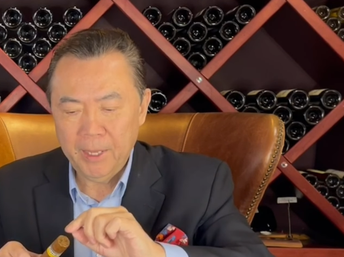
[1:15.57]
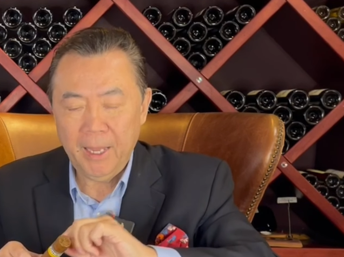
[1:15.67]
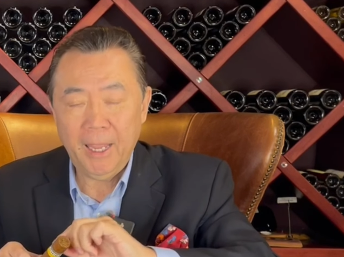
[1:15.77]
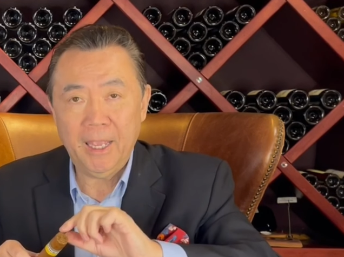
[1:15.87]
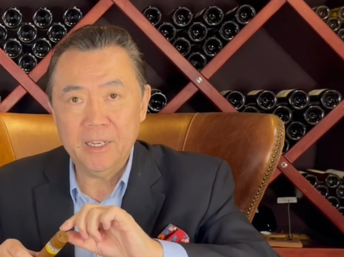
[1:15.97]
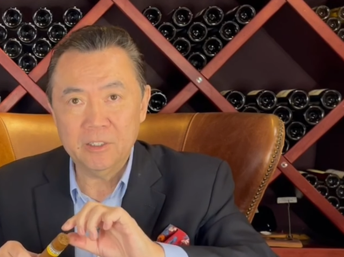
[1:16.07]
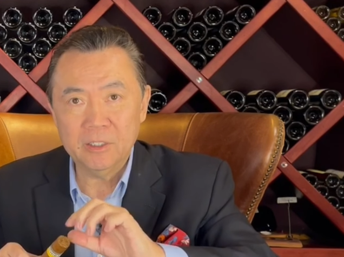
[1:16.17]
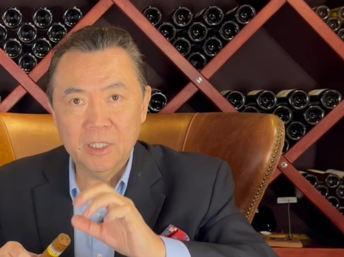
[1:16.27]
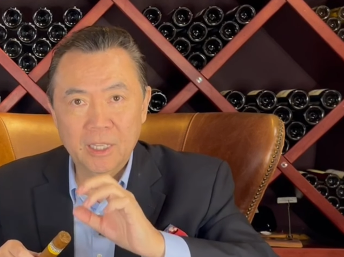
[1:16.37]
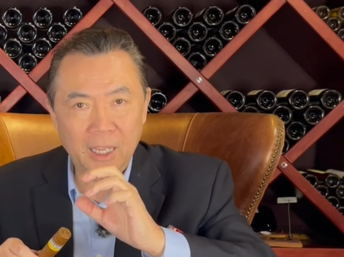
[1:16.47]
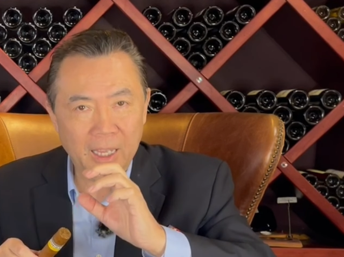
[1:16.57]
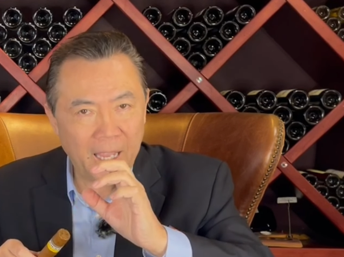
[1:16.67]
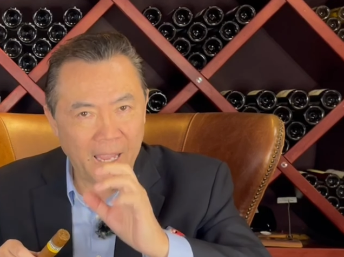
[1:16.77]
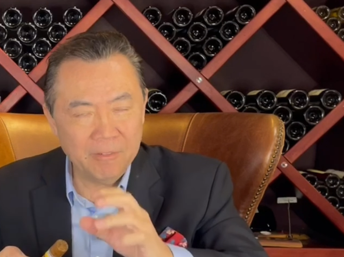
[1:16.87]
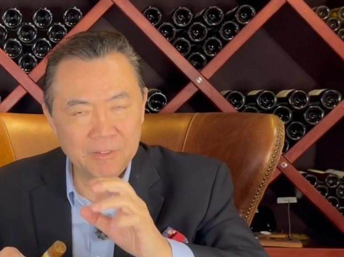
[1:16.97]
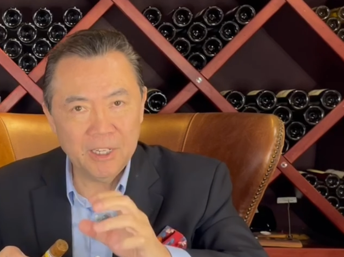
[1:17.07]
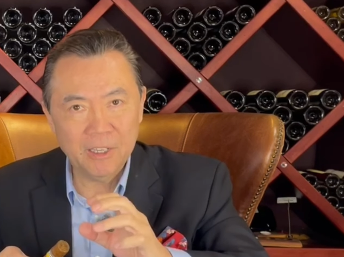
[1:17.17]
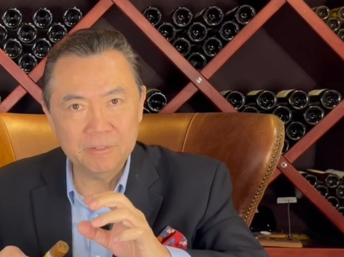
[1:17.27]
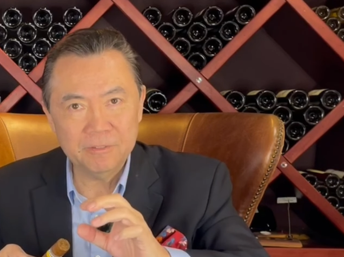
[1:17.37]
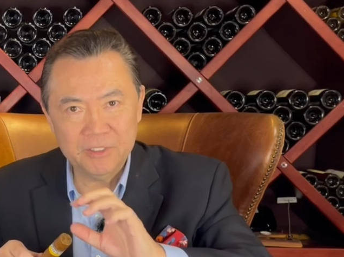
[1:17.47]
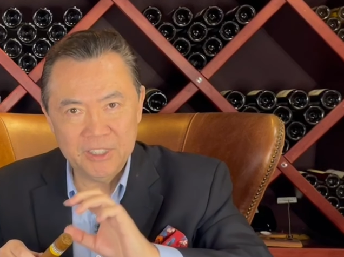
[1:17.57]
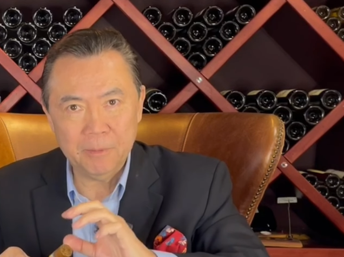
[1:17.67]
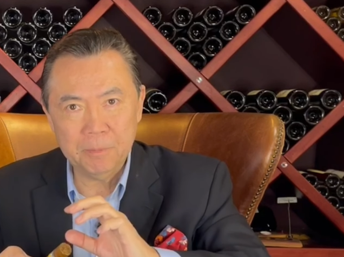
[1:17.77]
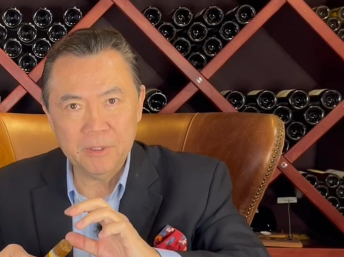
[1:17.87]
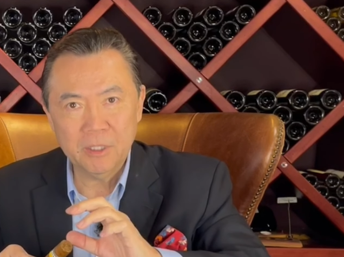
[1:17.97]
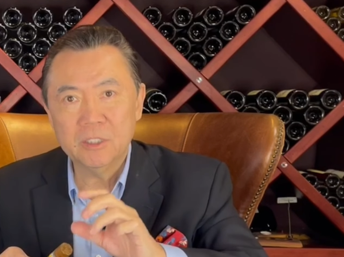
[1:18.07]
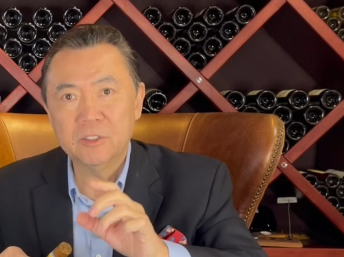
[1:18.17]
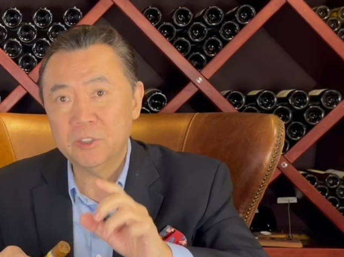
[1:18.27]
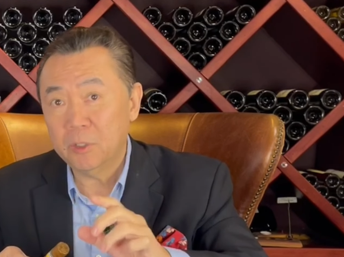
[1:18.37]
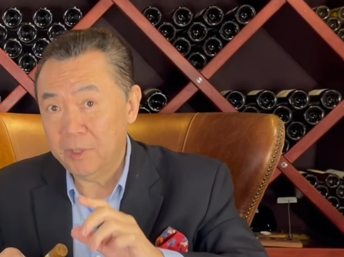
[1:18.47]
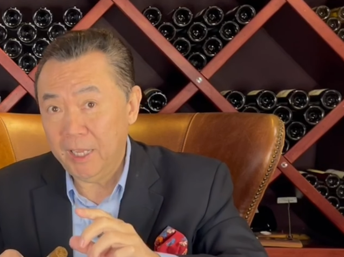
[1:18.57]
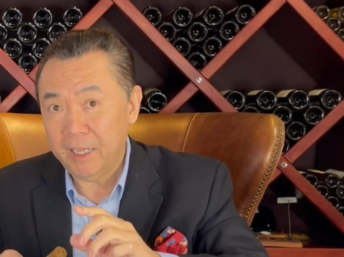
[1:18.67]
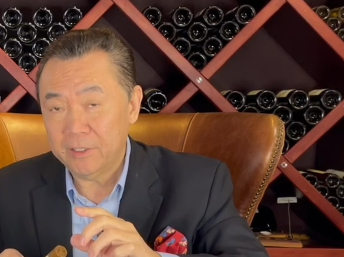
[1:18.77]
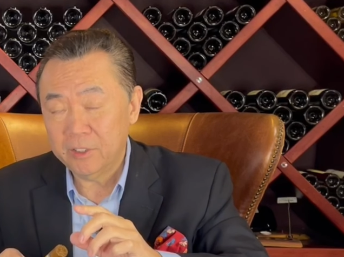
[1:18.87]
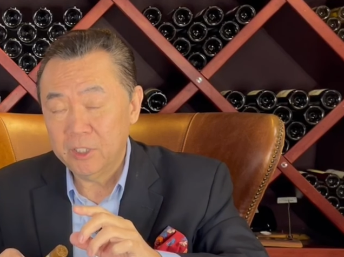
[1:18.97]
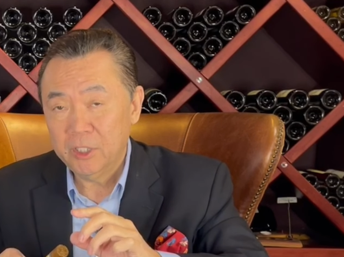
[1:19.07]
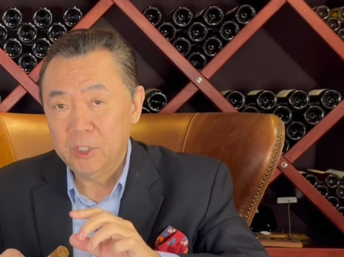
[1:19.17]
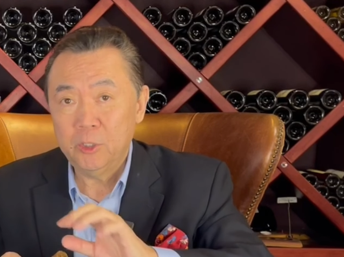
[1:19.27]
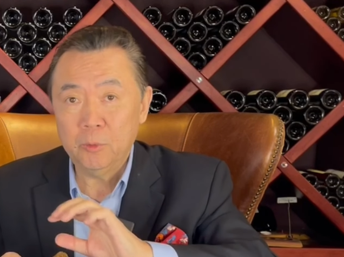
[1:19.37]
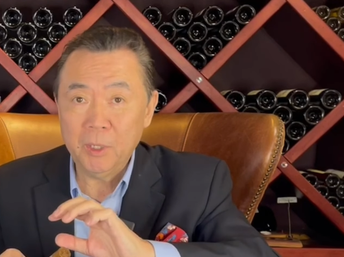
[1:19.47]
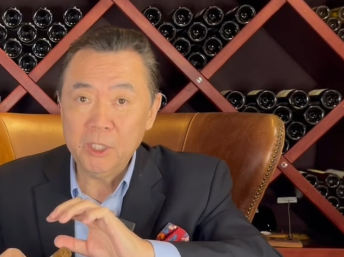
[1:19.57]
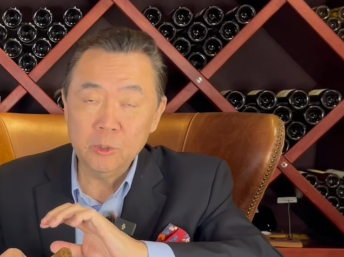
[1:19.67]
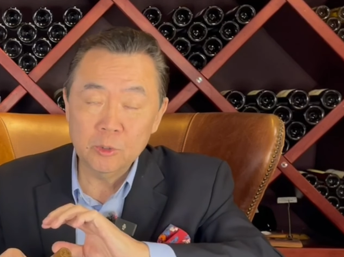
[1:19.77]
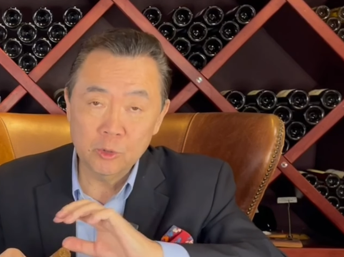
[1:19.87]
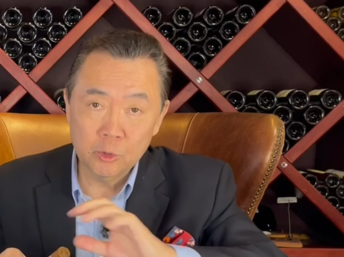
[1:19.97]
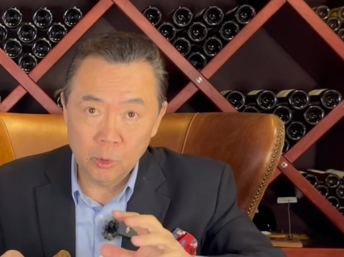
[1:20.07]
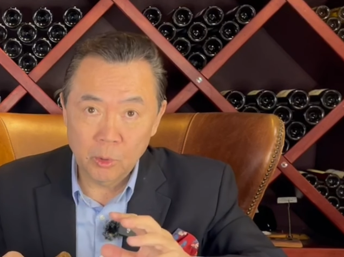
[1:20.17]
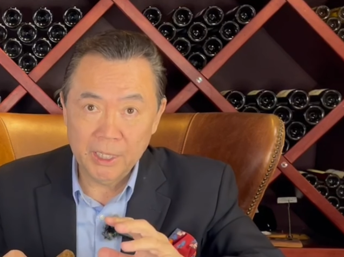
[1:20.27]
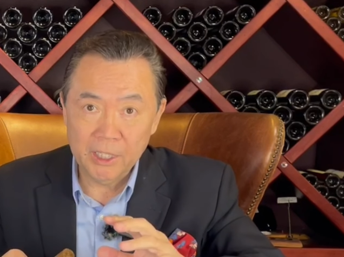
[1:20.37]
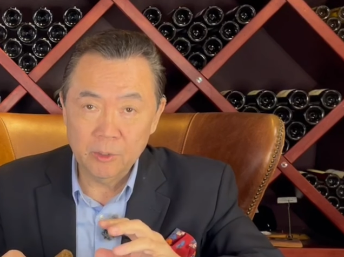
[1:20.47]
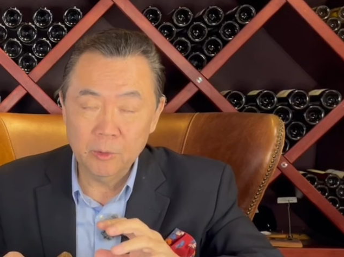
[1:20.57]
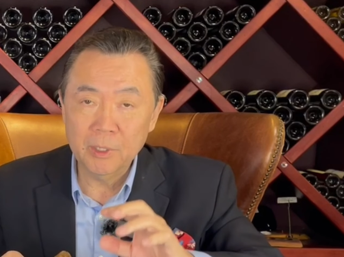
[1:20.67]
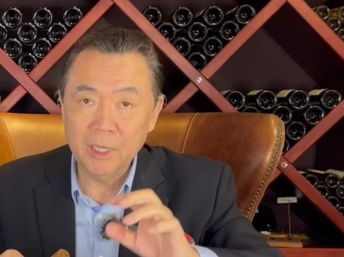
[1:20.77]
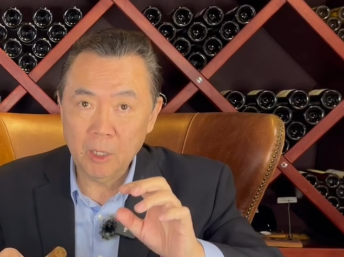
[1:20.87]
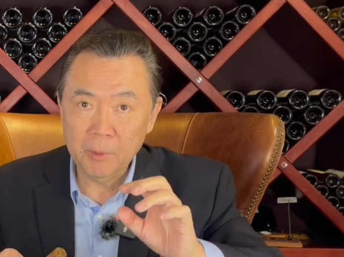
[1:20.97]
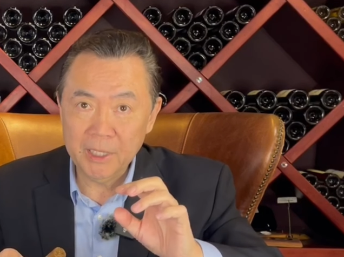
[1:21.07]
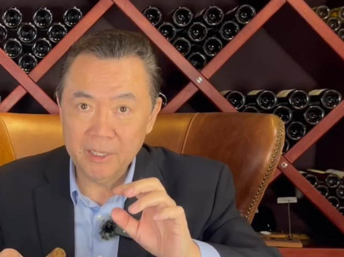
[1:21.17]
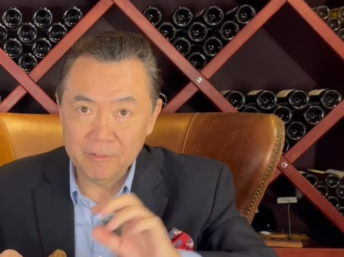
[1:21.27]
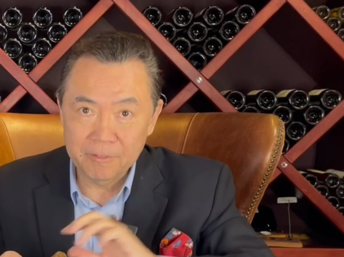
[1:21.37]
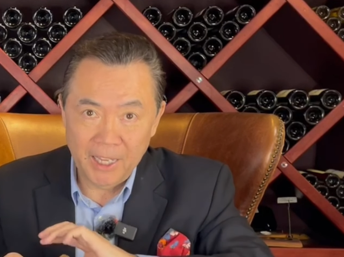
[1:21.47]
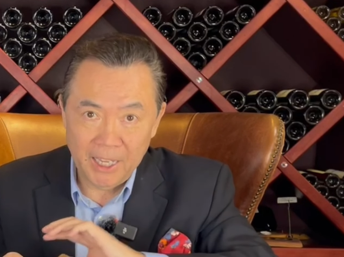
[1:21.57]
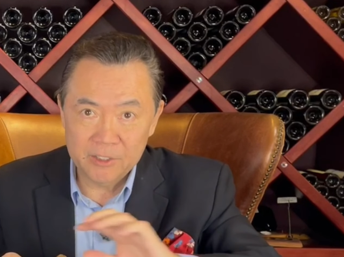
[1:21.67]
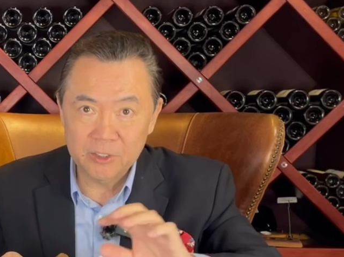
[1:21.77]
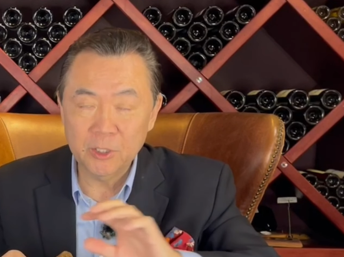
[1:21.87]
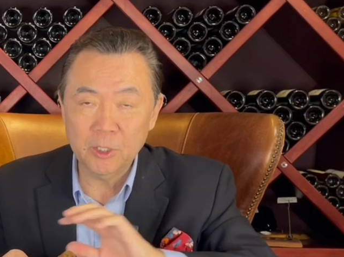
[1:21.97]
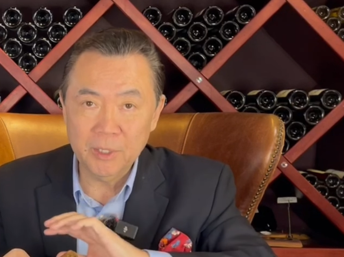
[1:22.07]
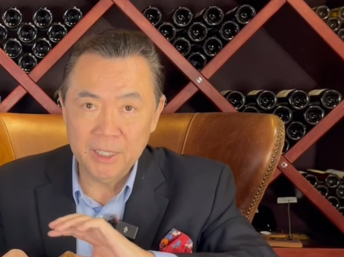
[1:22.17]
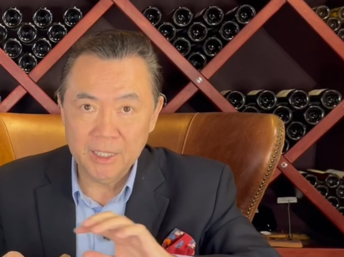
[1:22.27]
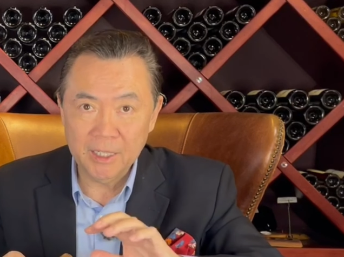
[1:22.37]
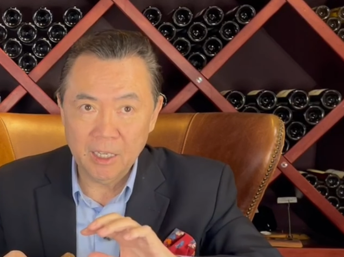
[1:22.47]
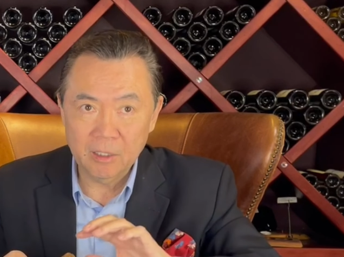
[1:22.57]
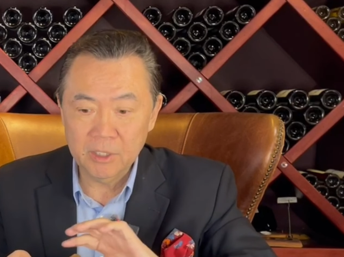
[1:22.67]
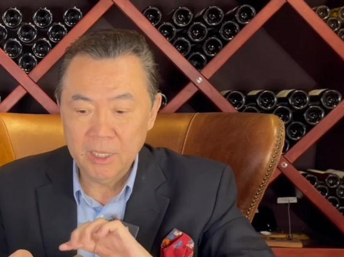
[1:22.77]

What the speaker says: and have enough depth so that when you're drawing, you're allowing enough air to go in and out,